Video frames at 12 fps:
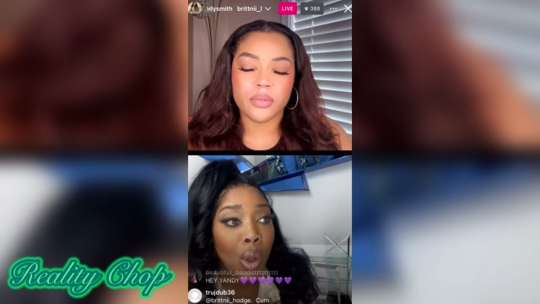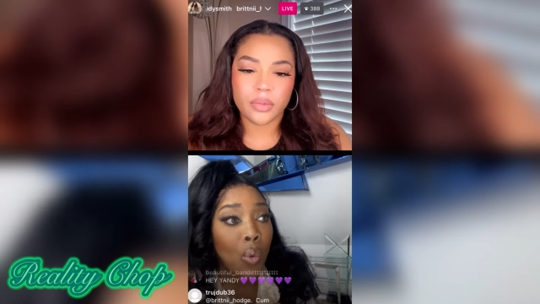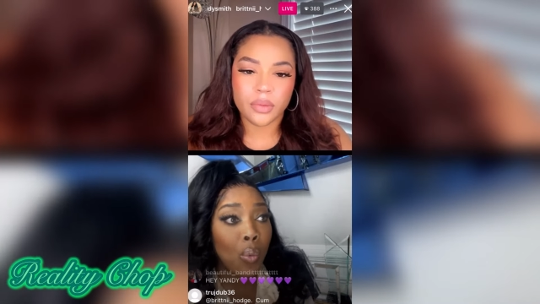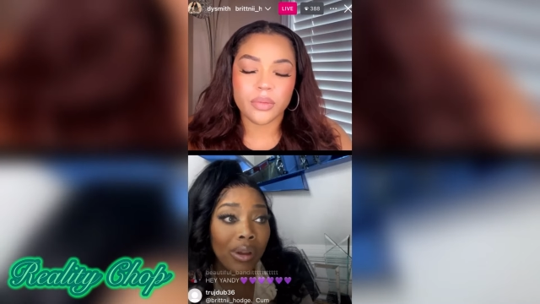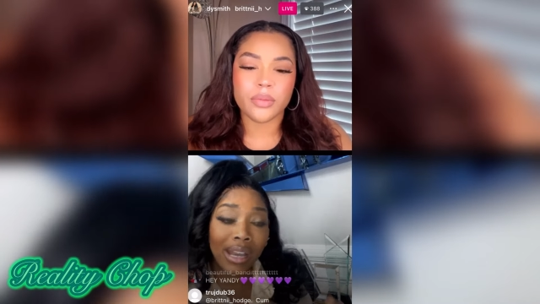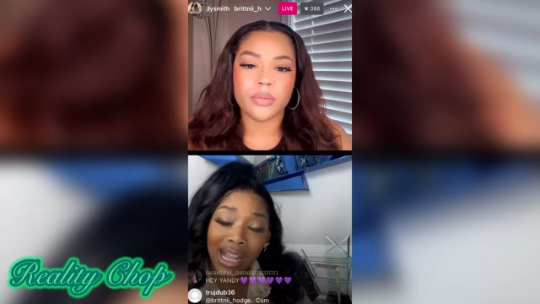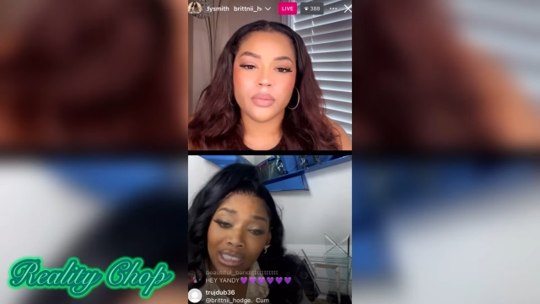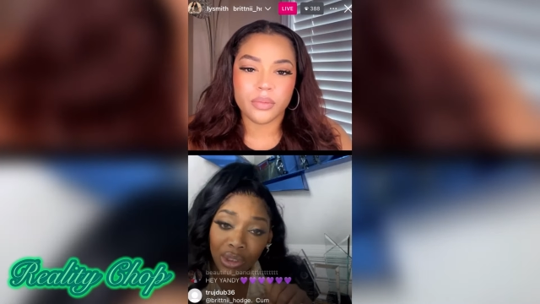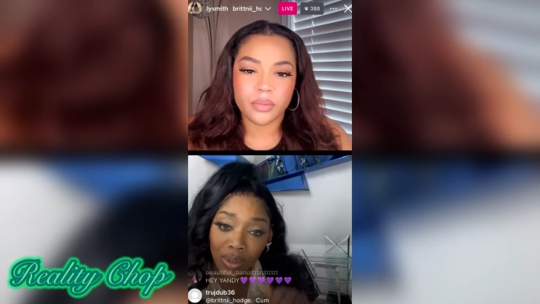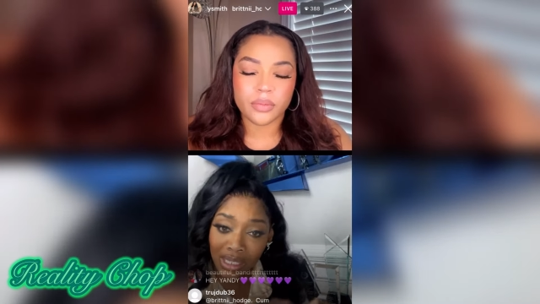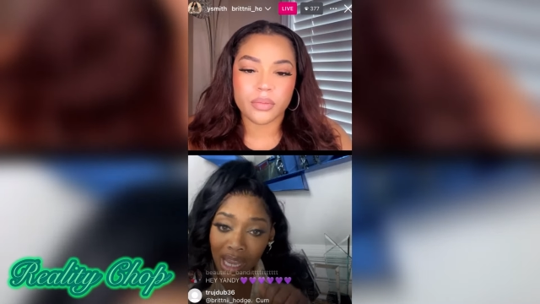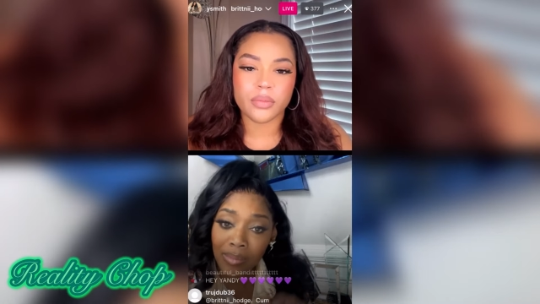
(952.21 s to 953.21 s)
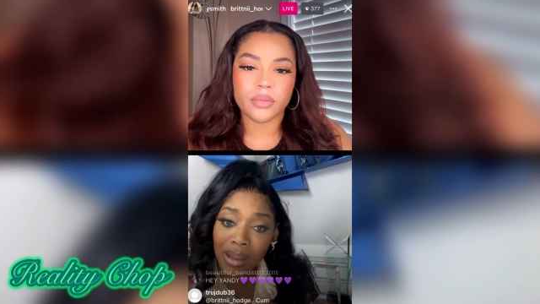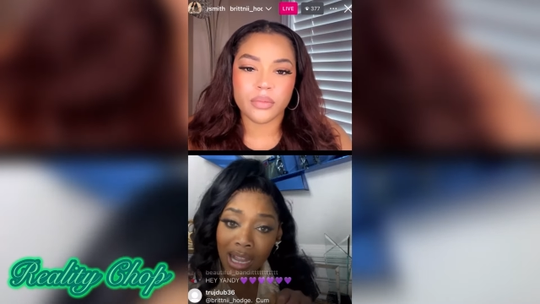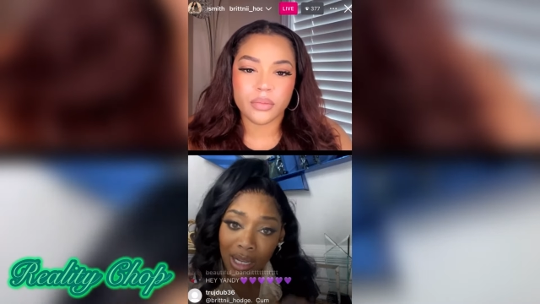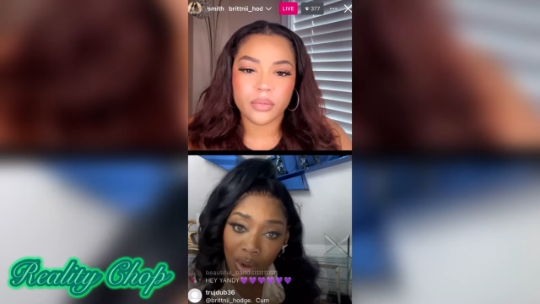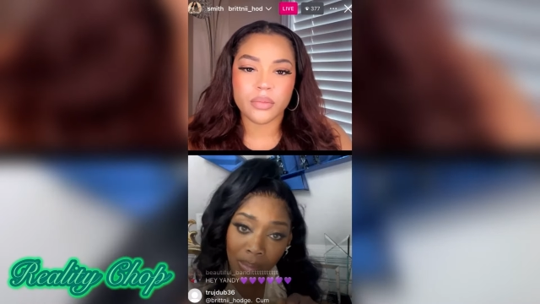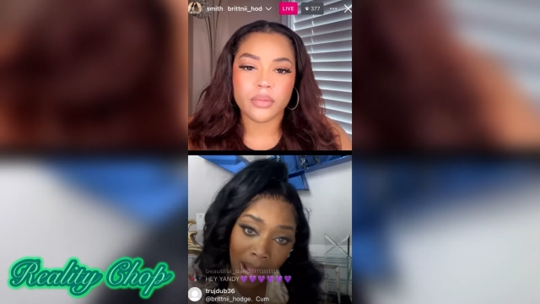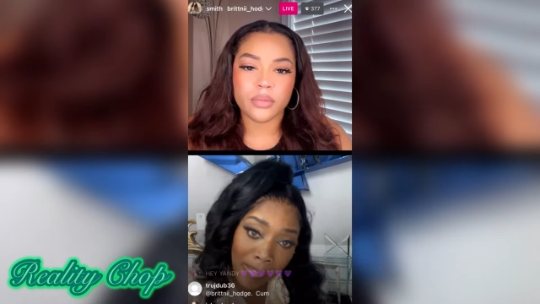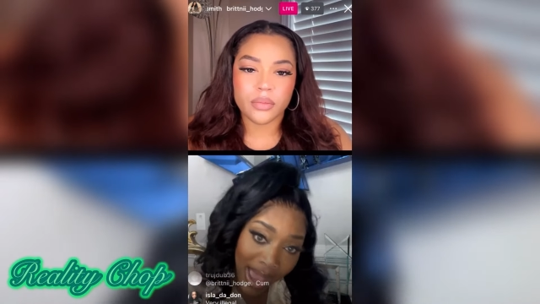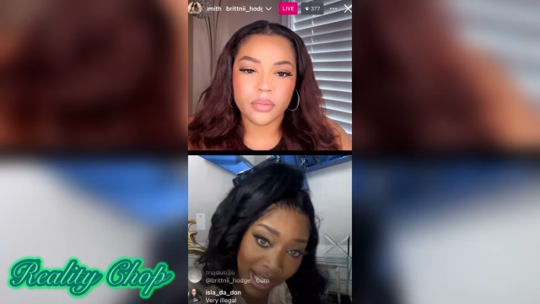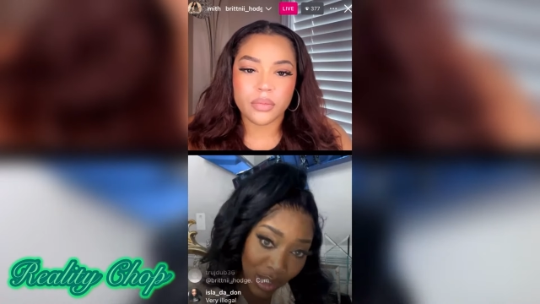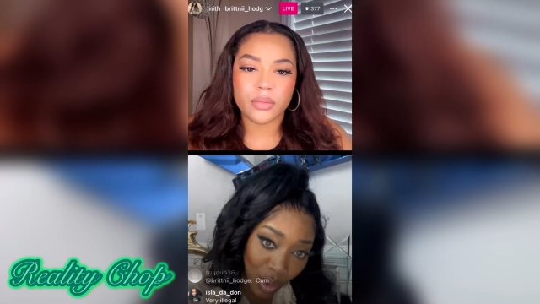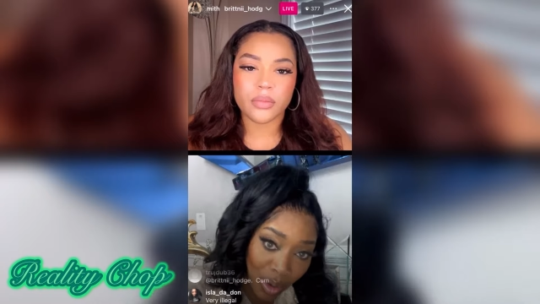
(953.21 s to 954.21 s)
Speaker 1: When that joint came knocking on my
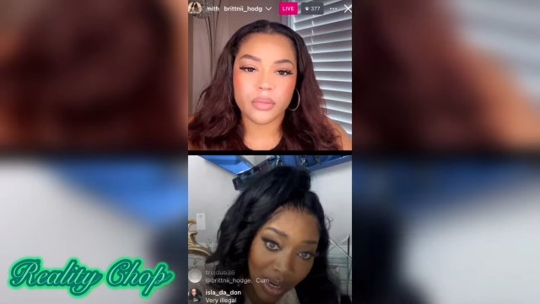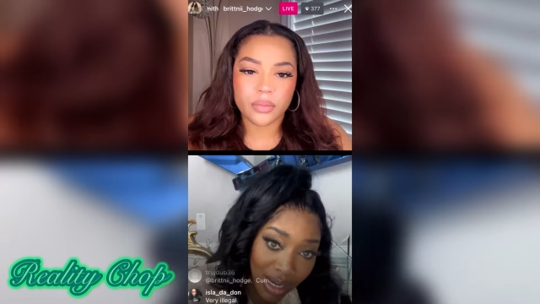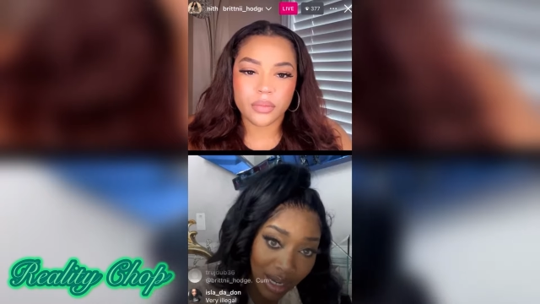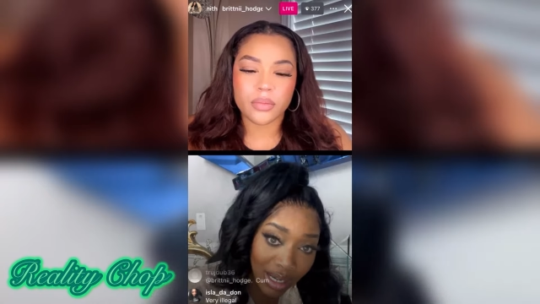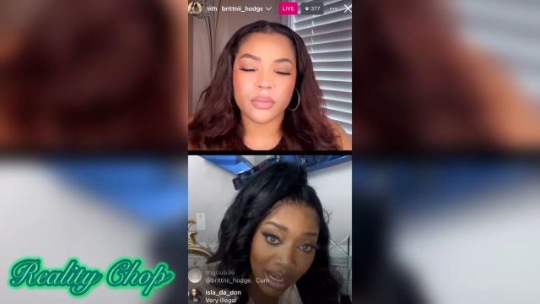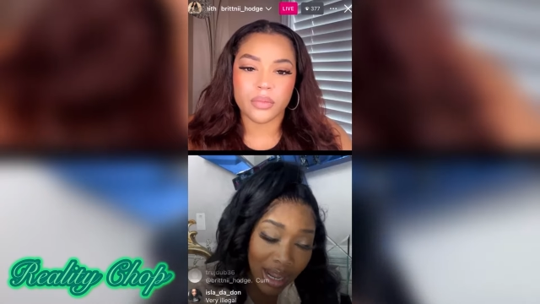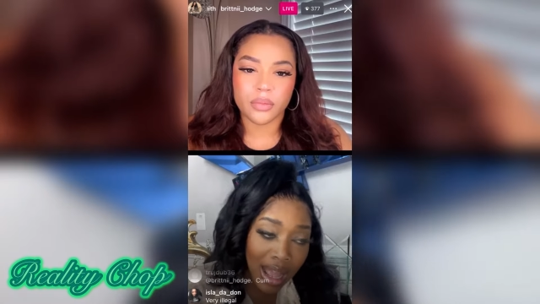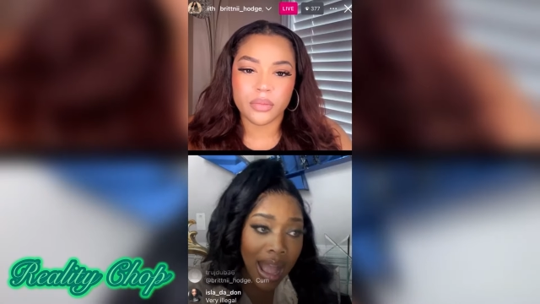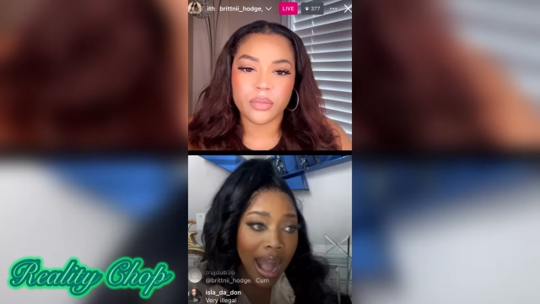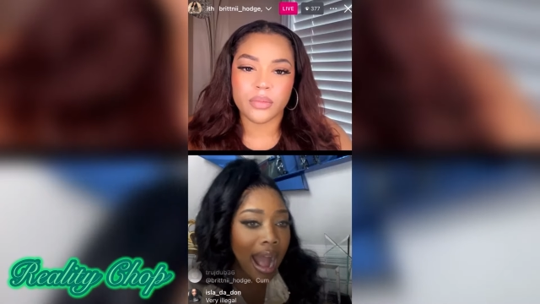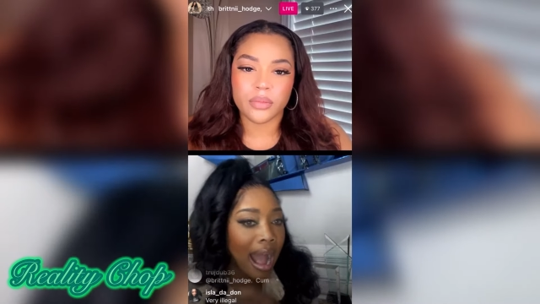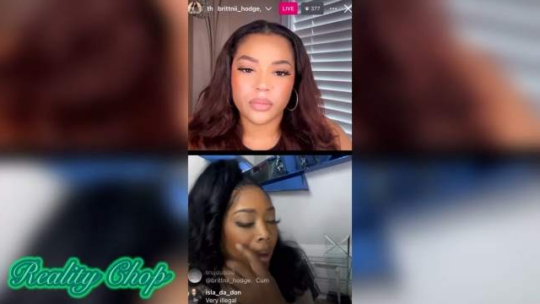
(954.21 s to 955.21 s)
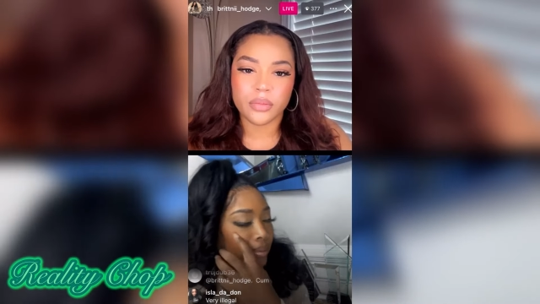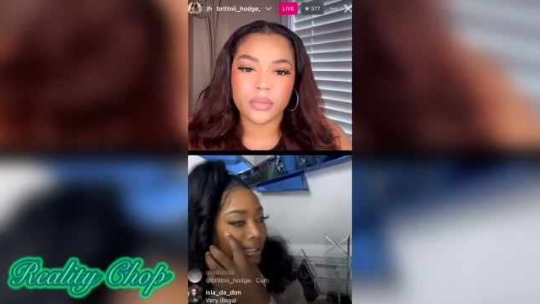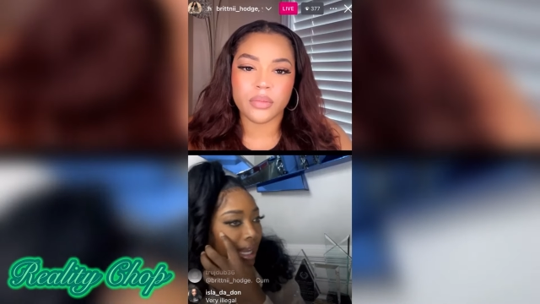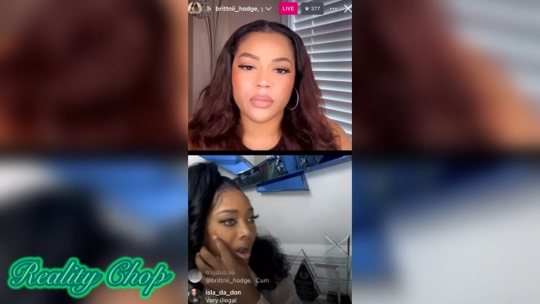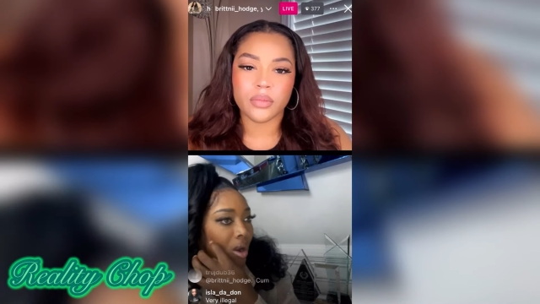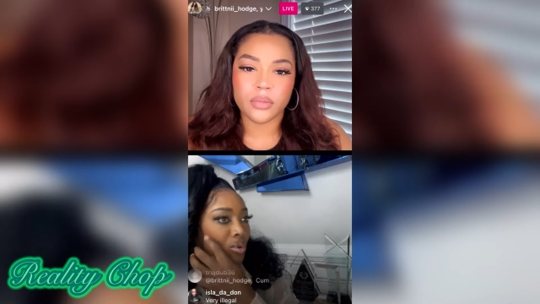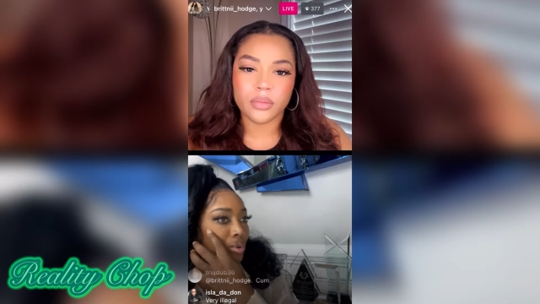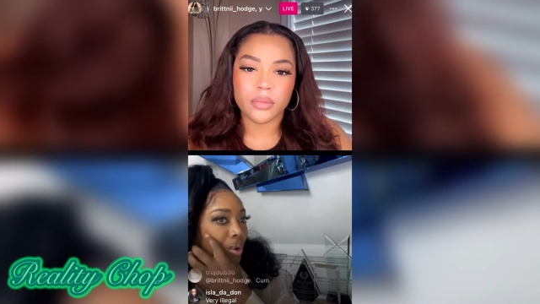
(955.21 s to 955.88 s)
back door, mm-hmm. I was like, oh